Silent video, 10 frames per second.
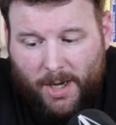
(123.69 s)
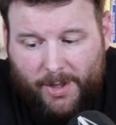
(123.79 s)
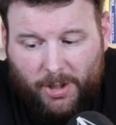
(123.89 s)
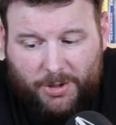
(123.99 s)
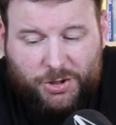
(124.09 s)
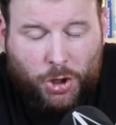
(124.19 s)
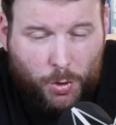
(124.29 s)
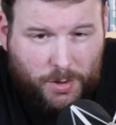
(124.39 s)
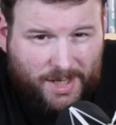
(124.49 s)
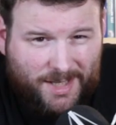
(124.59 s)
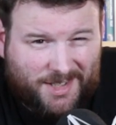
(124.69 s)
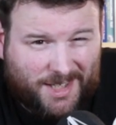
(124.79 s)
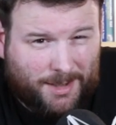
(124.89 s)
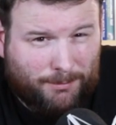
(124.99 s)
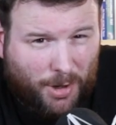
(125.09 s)
In the last two years,
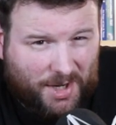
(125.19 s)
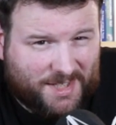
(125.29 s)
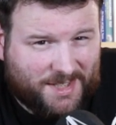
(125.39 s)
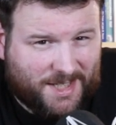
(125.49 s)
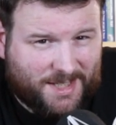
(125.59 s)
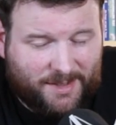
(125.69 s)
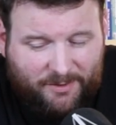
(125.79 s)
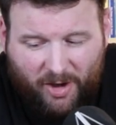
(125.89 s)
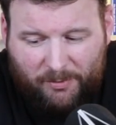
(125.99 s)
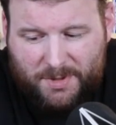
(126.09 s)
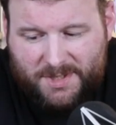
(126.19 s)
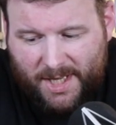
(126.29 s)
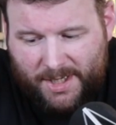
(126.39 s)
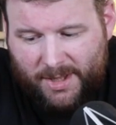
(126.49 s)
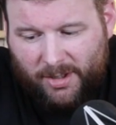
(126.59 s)
that's a minus
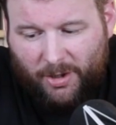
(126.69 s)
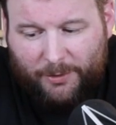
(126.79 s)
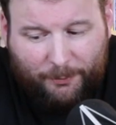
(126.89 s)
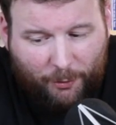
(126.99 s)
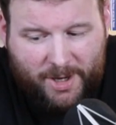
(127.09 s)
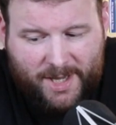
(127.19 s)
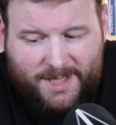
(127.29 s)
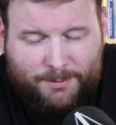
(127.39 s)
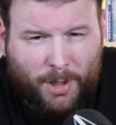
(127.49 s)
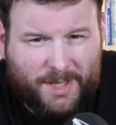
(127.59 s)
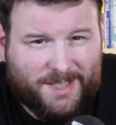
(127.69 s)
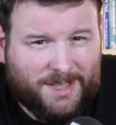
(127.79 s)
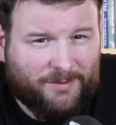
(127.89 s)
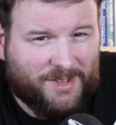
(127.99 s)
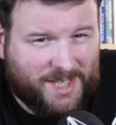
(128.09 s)
65%. In the last three years, minus
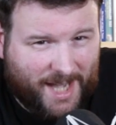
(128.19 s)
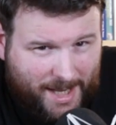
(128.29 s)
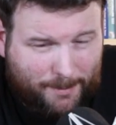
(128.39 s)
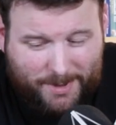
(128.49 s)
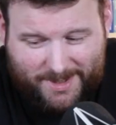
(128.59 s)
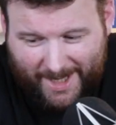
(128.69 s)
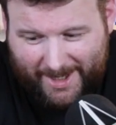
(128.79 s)
78%.